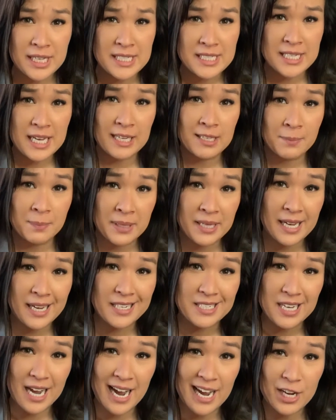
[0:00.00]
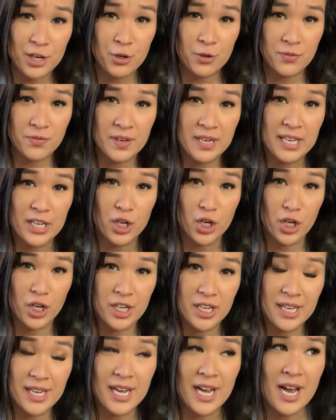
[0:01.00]
is going to be a tighter fitting
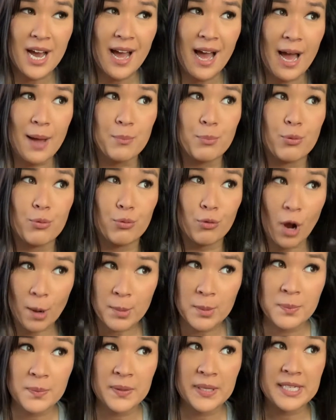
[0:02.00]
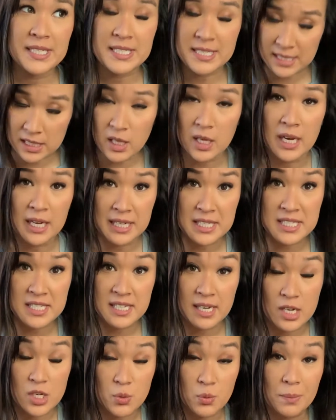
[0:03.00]
hoodie, I'm probably still going to
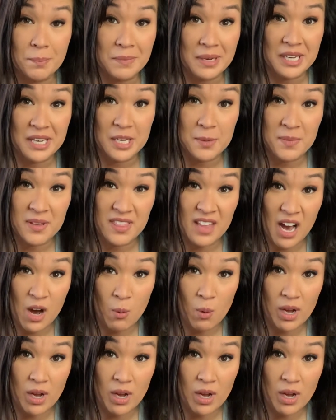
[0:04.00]
stick to a medium in that